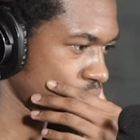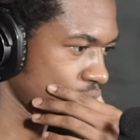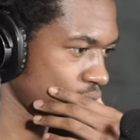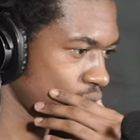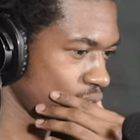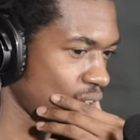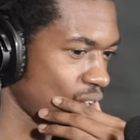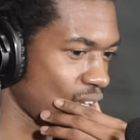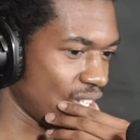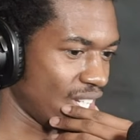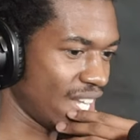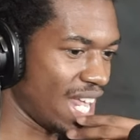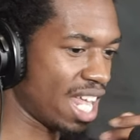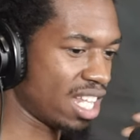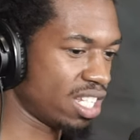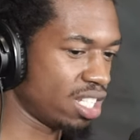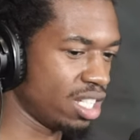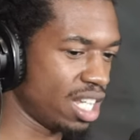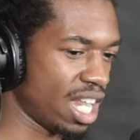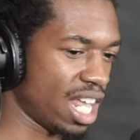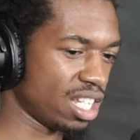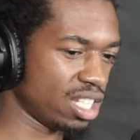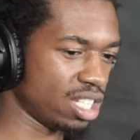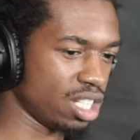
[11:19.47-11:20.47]
you know, that's
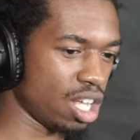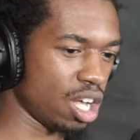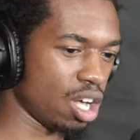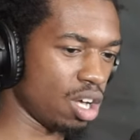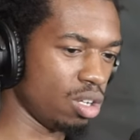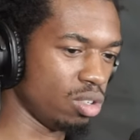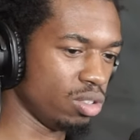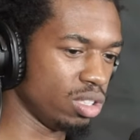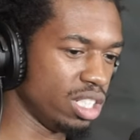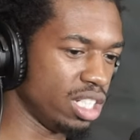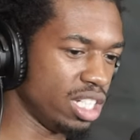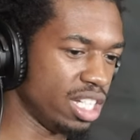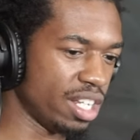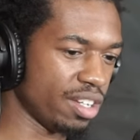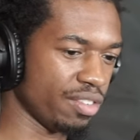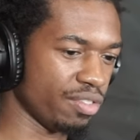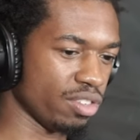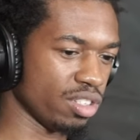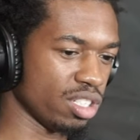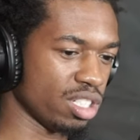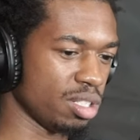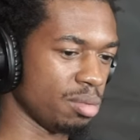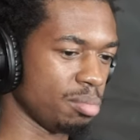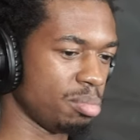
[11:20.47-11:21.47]
the only
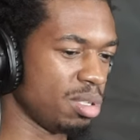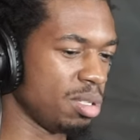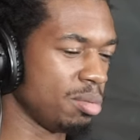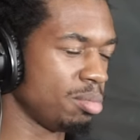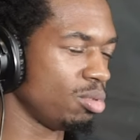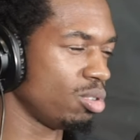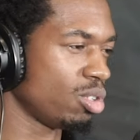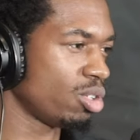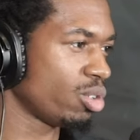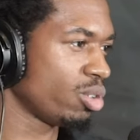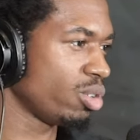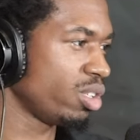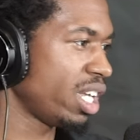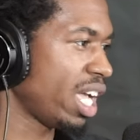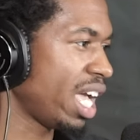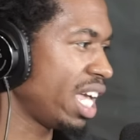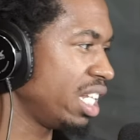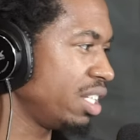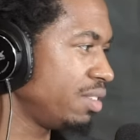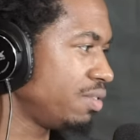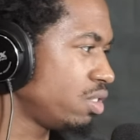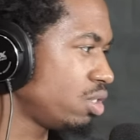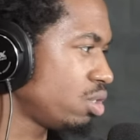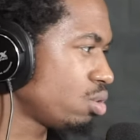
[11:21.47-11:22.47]
difference in people's
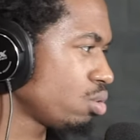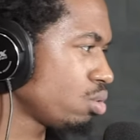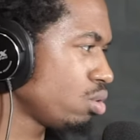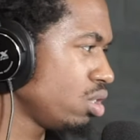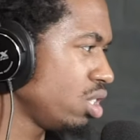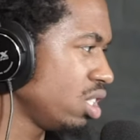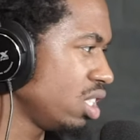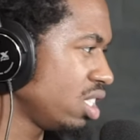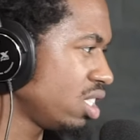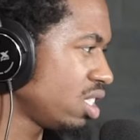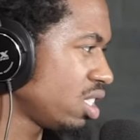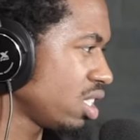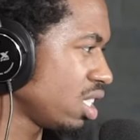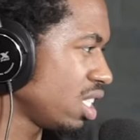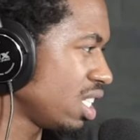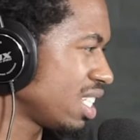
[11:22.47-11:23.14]
creative streaks.